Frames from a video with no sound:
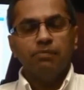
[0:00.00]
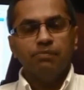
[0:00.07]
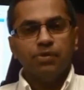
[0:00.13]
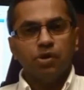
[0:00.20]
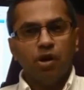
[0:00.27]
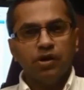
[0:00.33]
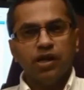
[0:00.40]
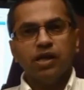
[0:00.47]

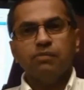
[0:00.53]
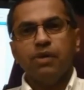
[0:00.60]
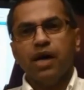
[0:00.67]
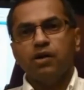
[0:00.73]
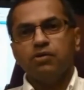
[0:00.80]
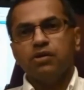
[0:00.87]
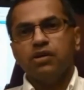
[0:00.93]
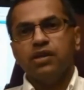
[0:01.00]
Keep talking
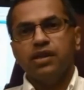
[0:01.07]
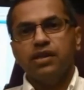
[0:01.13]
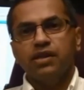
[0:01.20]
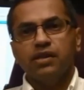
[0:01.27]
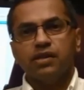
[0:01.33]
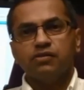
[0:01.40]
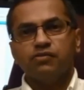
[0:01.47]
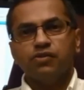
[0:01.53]
about the
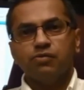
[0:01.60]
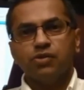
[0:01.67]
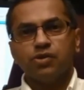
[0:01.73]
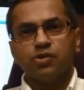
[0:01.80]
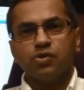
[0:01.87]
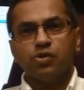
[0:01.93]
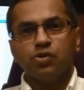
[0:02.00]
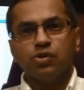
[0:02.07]
ideas from
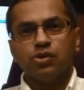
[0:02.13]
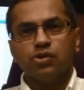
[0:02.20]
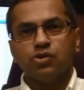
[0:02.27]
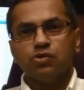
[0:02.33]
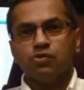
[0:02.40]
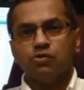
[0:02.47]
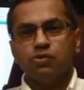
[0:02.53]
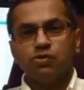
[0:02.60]
this course
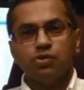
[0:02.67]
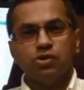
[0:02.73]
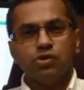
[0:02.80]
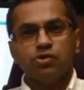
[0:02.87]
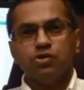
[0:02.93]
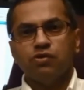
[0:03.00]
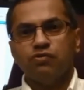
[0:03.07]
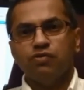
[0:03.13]
to
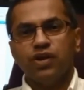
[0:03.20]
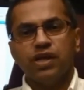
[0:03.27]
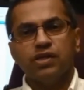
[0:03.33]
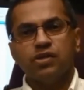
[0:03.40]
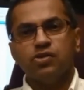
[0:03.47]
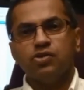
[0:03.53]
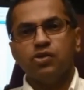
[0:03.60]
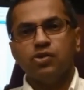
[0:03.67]
your
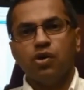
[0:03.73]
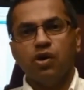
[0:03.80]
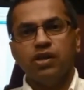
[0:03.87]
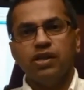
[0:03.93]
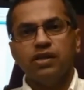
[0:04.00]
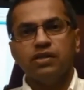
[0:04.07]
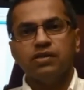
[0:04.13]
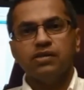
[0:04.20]
friends, to your
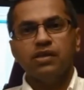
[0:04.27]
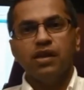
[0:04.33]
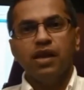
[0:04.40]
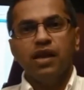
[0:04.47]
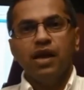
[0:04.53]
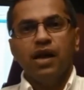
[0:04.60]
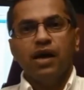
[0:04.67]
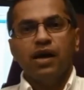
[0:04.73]
colleagues,
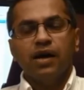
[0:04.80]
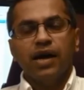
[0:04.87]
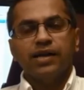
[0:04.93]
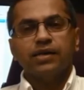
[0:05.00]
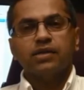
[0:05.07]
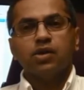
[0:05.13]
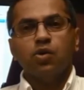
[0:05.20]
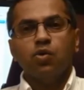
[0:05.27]

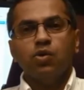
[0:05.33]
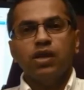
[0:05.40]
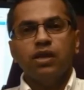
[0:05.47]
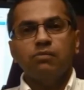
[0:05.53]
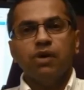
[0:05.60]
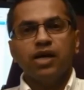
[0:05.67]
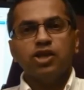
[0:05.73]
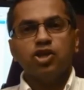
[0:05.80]
and it's
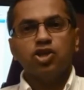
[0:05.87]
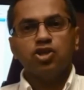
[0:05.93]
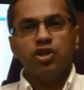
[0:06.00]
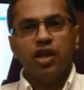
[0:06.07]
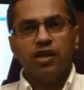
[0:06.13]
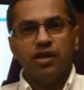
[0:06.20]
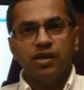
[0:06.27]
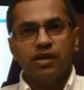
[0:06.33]
only by
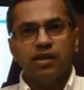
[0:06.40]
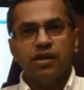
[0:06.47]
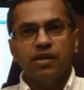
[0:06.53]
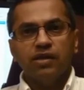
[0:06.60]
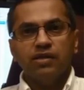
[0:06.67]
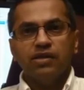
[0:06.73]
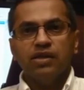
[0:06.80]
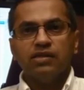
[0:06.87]
sharing
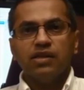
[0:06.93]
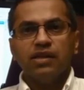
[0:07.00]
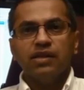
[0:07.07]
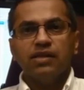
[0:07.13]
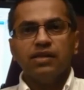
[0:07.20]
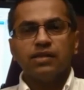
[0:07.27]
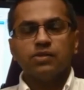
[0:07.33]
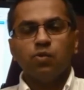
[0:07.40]
these
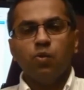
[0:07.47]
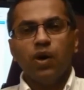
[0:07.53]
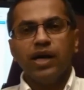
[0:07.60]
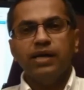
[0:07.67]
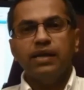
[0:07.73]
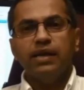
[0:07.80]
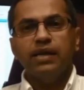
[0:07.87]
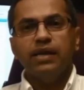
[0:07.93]
ideas
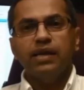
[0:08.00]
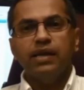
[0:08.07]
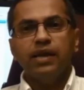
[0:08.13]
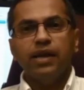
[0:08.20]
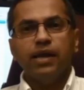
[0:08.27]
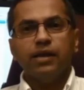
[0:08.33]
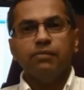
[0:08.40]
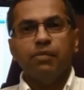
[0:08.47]

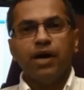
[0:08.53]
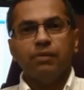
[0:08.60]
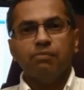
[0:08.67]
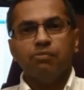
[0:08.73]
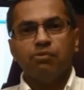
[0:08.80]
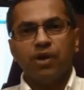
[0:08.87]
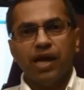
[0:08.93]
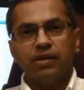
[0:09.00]
widely and by
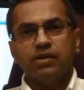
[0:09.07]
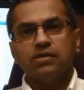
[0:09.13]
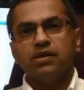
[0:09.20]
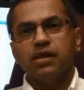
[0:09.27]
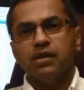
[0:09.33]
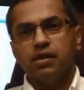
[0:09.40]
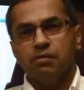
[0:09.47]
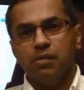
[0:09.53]

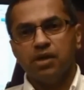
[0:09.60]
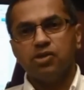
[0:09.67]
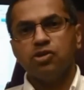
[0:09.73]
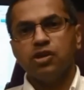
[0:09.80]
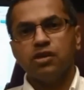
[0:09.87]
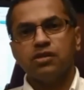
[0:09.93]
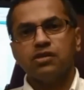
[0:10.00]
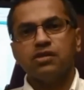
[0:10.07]
practicing the
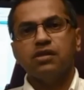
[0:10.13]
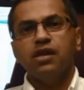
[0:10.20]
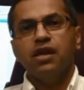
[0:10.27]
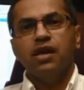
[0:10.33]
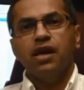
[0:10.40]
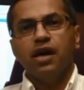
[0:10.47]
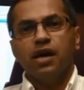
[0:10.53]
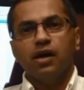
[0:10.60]
mantras
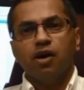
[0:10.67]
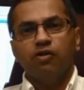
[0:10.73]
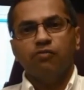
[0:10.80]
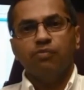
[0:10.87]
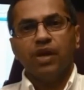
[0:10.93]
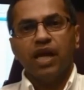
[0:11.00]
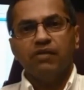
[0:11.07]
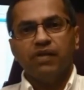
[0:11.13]

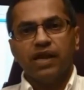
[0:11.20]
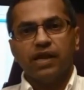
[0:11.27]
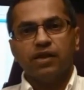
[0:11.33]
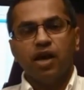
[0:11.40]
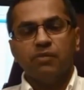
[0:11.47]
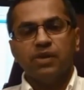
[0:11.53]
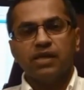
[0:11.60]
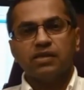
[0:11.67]
of behavioral
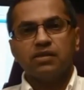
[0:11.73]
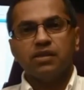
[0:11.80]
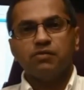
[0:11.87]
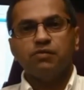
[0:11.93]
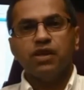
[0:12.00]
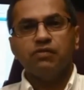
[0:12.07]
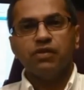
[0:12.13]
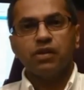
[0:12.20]
economics
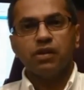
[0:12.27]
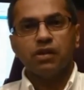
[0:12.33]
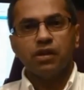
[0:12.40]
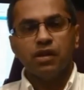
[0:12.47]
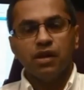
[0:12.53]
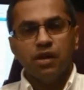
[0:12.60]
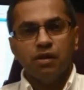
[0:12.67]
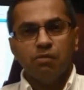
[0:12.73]
that we
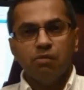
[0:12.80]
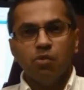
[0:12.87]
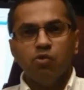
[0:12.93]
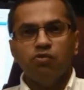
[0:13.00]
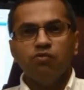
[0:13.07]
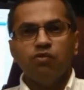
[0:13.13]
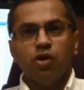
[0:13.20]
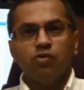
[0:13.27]
will
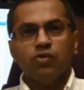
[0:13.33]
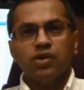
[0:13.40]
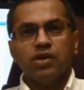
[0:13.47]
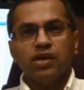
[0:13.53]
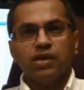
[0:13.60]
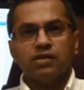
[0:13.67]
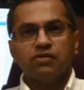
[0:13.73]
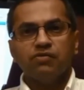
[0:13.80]
move
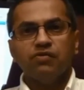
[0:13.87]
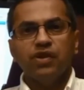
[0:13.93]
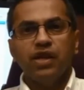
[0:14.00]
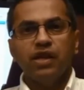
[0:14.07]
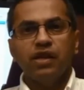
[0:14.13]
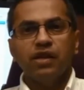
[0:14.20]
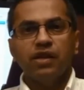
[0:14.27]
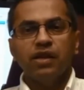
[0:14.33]
forward as a
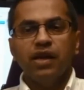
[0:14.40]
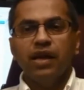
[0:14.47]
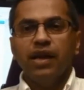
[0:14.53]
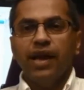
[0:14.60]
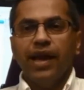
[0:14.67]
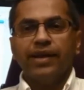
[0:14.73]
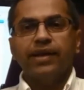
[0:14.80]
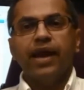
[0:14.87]
field
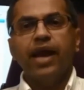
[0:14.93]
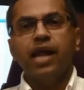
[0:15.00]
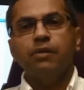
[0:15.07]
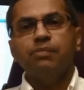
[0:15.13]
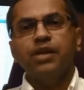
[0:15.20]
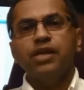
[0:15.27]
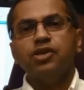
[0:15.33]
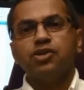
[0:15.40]
and
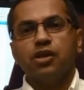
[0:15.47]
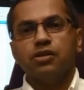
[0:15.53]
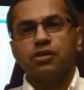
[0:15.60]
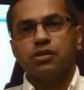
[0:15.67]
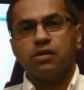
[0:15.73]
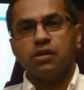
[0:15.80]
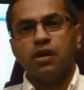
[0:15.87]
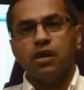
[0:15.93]
help each
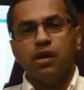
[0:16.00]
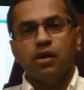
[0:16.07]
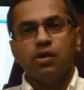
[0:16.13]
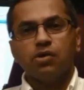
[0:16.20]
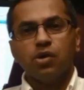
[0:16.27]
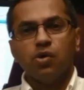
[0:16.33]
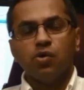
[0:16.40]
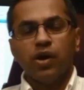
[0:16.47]
other
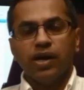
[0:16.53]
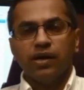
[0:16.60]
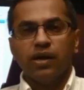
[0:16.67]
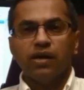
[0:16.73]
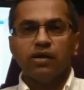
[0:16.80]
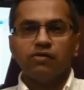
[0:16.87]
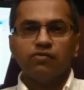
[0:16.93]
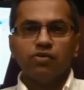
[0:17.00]
grow
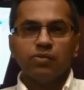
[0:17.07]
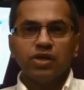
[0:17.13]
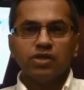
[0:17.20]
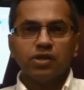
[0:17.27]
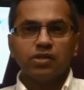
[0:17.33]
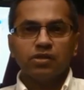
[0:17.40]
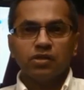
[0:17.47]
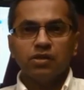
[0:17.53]
and learn from
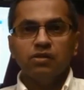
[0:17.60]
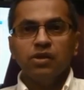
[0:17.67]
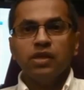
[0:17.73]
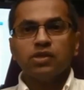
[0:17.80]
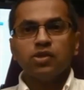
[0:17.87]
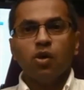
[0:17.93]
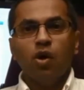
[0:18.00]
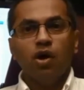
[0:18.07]
each other.
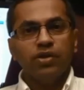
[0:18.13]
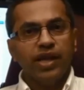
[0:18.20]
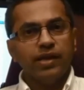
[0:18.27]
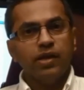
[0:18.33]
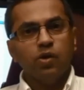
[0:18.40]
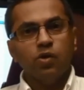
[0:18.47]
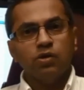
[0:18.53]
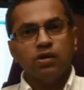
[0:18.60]
So on
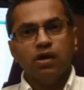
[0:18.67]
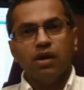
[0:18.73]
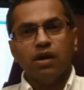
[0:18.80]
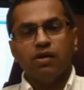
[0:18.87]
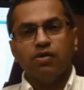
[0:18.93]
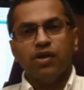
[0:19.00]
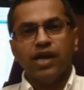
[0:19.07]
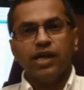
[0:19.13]
that note,
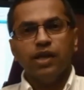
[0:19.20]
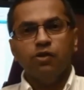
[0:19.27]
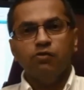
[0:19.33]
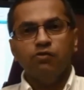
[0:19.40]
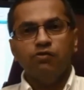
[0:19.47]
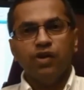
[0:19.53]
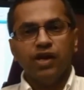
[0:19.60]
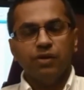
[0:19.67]
thank
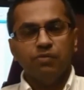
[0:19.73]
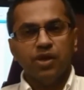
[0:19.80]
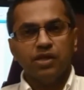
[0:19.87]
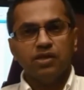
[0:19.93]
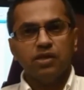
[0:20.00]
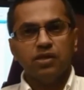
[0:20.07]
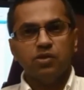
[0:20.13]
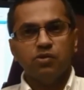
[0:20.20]
you very
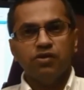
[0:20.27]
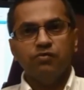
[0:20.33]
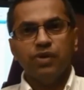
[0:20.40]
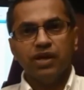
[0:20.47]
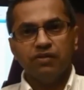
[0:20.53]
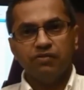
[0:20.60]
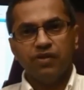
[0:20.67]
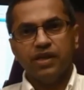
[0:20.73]
much. You have
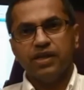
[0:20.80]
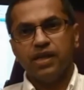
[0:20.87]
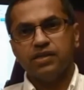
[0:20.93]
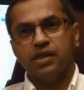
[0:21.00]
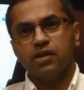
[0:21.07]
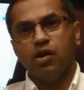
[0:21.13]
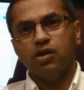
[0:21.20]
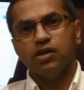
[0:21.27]
been a
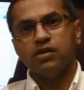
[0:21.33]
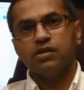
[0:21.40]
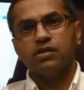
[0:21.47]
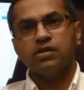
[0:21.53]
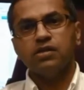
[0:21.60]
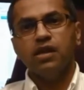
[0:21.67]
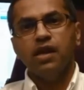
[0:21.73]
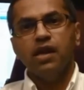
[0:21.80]
fantastic
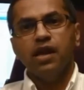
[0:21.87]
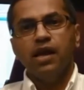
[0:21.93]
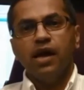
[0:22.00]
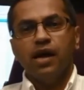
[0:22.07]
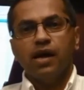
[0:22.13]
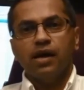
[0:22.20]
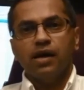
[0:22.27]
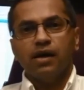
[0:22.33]
audience,
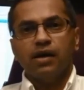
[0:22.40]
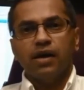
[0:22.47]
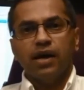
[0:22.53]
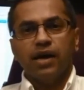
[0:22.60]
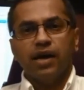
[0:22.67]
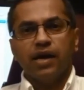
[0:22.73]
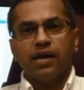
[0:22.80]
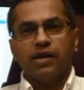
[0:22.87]

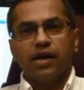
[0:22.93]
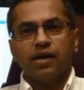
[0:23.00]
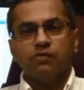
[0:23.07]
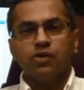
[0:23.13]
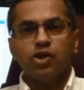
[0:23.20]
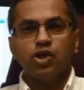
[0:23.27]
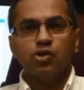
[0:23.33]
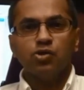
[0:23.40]
and I
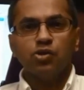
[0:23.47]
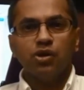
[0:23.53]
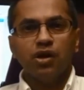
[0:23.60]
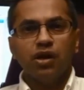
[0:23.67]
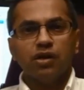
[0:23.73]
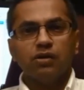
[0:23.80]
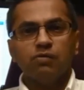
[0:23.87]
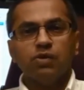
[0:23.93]
wish you good
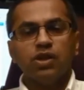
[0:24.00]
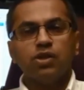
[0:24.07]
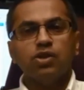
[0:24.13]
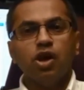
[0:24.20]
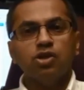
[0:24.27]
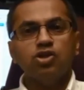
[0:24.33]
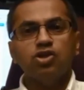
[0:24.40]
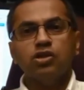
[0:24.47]
luck with
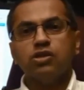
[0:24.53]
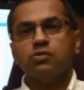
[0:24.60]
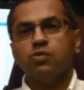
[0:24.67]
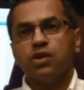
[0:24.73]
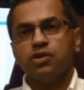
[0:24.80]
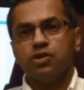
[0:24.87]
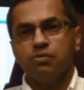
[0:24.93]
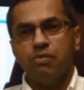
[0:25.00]
not just
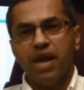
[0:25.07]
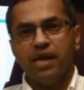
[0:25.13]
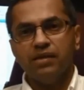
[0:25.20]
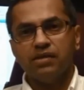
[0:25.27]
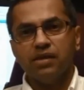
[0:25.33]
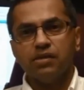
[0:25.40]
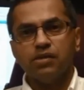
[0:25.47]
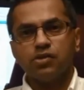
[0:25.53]
what
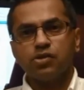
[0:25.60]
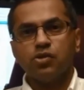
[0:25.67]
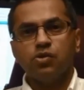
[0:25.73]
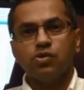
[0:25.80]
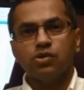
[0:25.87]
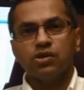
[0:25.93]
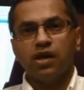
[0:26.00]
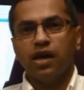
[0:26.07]
remains in this
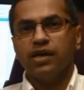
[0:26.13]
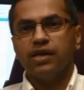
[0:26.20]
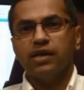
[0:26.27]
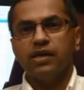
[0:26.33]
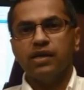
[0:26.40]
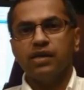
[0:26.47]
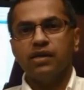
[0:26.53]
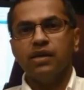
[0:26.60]
course,
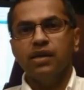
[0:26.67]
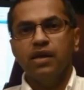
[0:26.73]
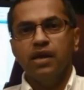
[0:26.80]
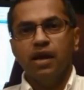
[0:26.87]
i.e.